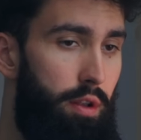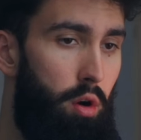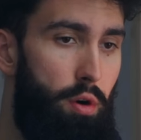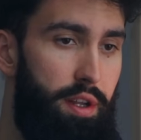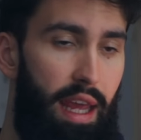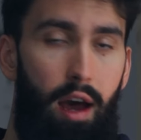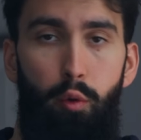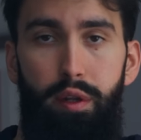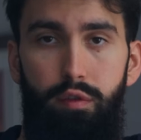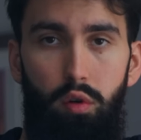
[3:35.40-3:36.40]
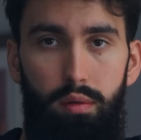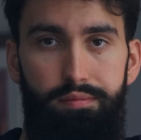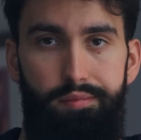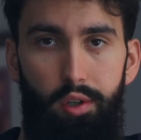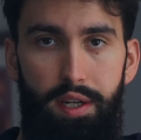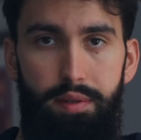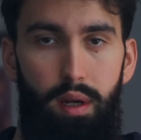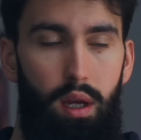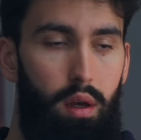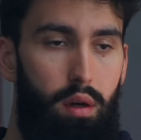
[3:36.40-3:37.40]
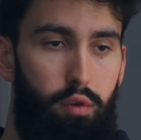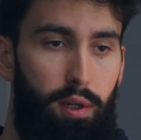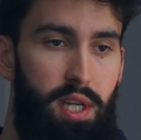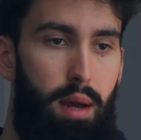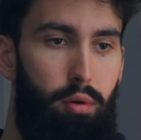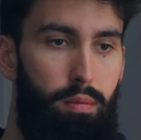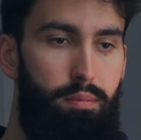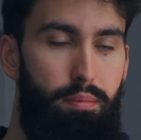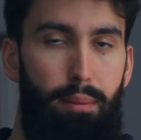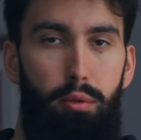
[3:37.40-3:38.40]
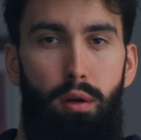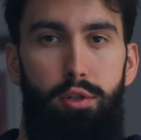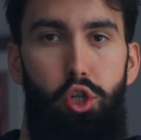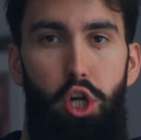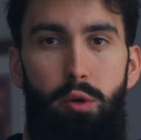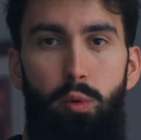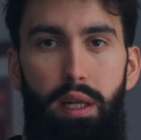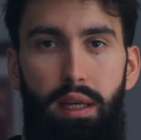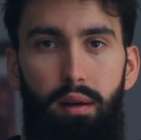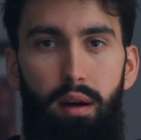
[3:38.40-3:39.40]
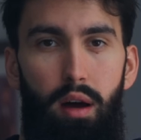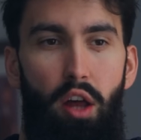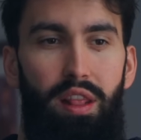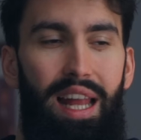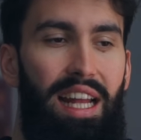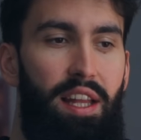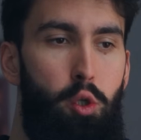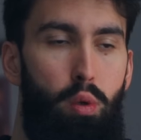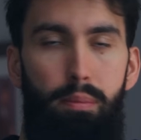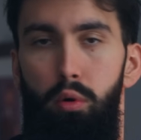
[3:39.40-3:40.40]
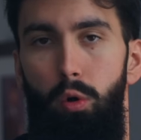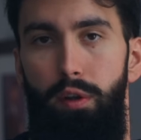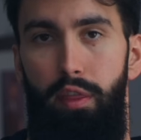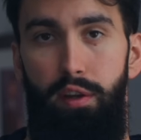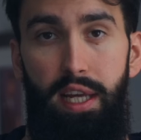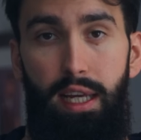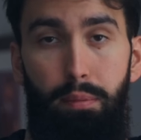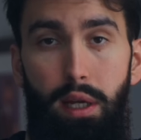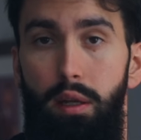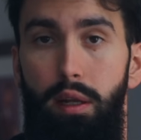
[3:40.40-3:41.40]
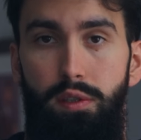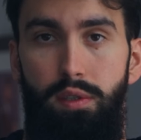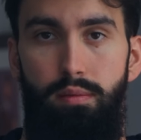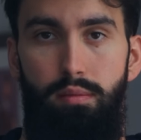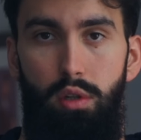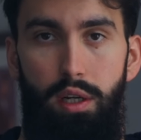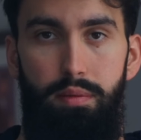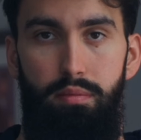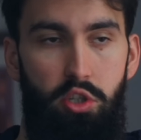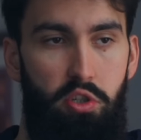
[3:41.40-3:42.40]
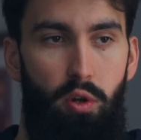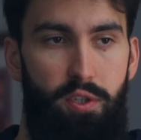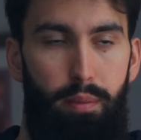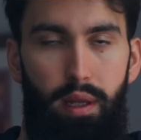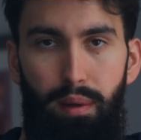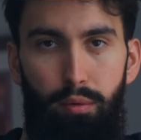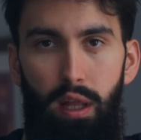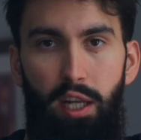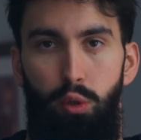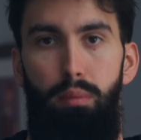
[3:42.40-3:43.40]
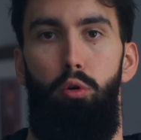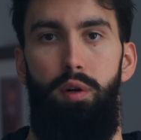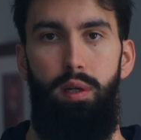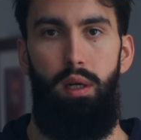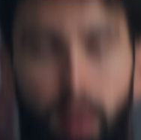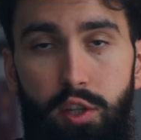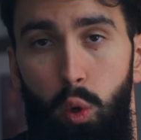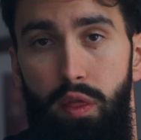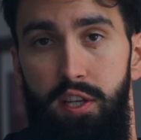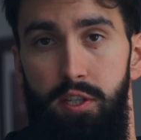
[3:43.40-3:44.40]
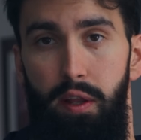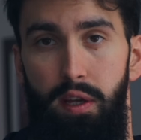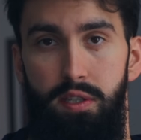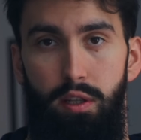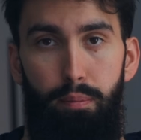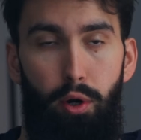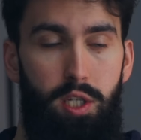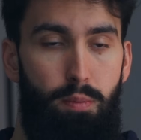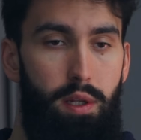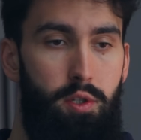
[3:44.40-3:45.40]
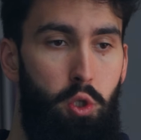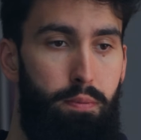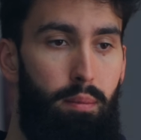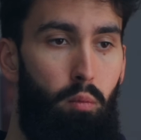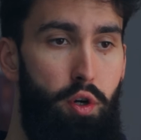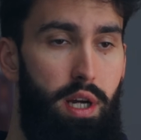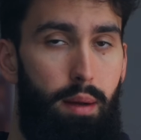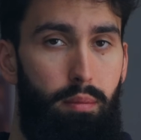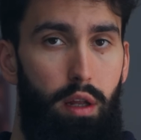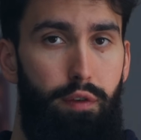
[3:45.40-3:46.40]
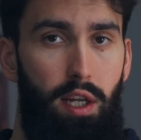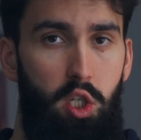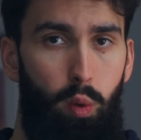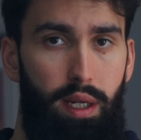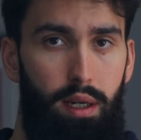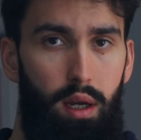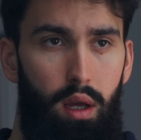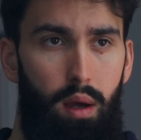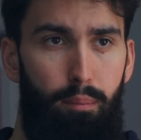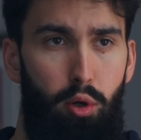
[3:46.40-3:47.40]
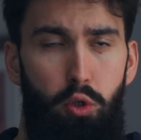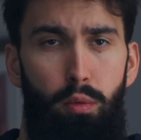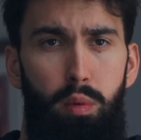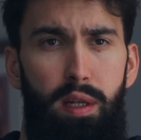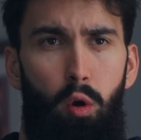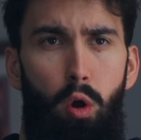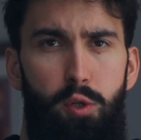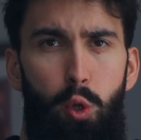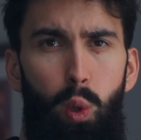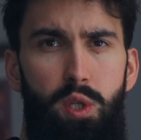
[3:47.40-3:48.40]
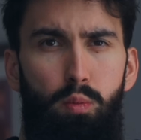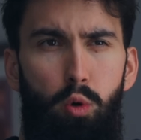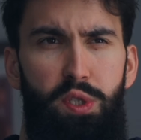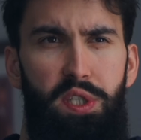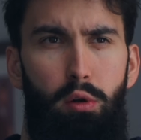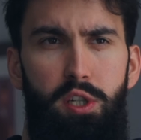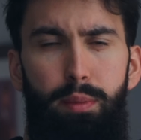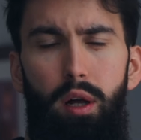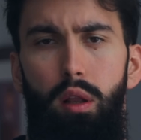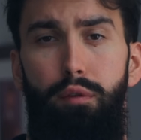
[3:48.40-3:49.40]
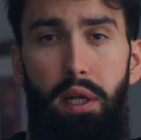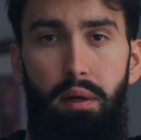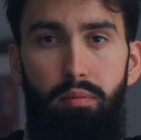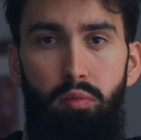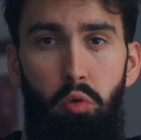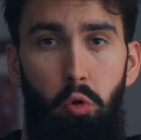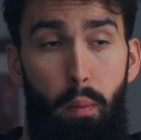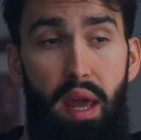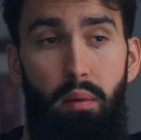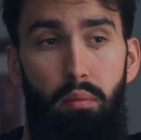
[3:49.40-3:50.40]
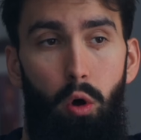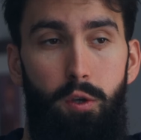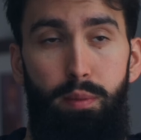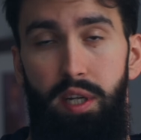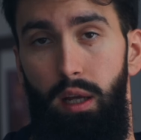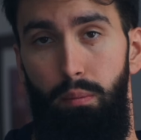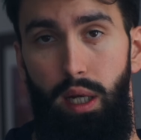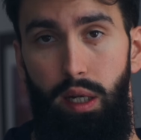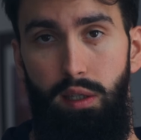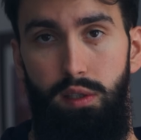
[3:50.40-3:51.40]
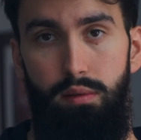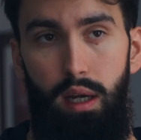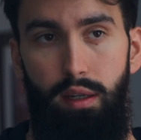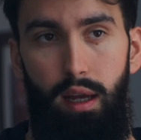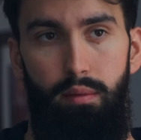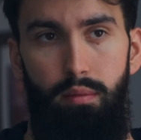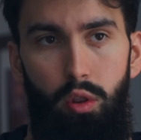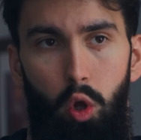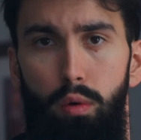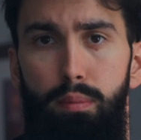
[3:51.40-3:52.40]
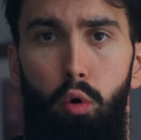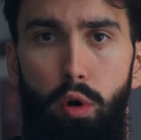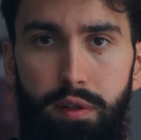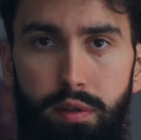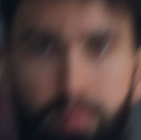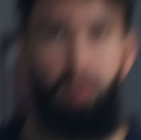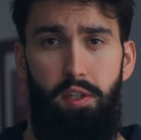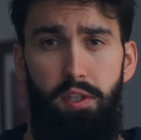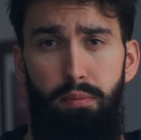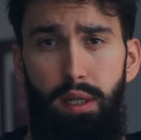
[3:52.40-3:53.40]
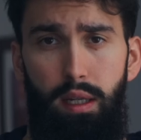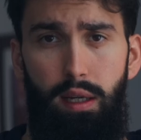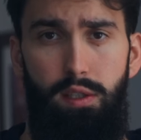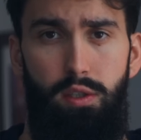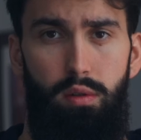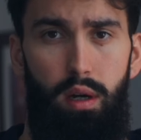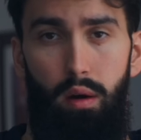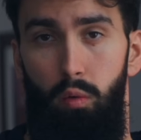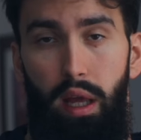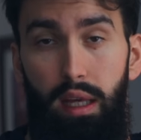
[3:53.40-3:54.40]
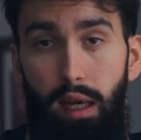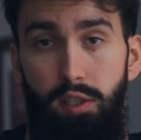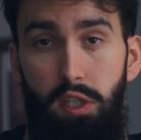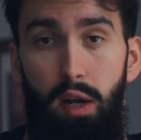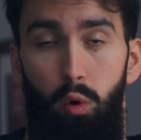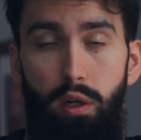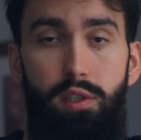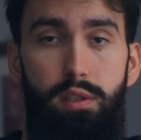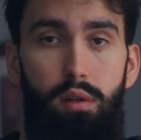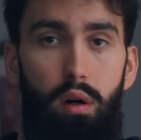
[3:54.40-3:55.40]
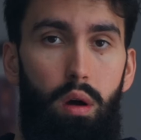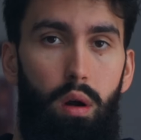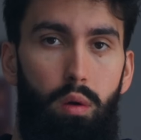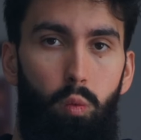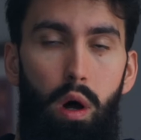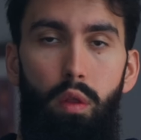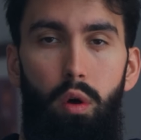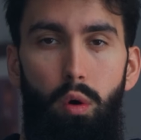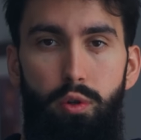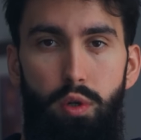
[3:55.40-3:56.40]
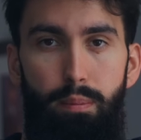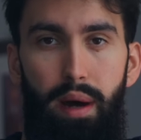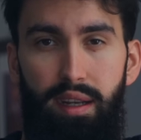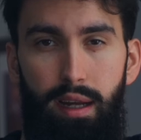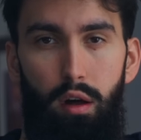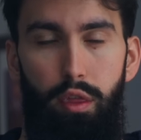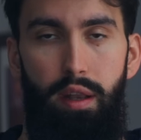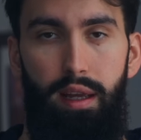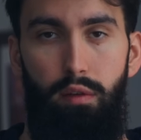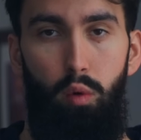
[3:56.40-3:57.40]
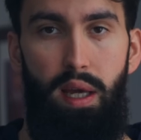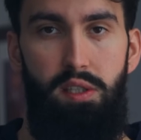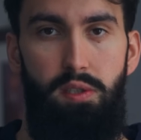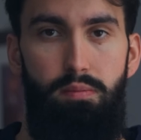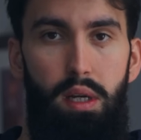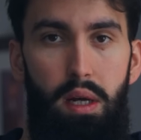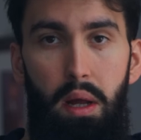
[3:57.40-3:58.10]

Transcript: that aren't accounted for, right? For example, people are generally unlikely to report that they take PEDs, right? It's just not something people like to report. And so in these studies, the participants who spend more time lifting each week presumably are also the ones more serious about lifting, who may also be taking PEDs and yet not report it. And since PEDs, aka steroids, are well known to impact health in negative ways,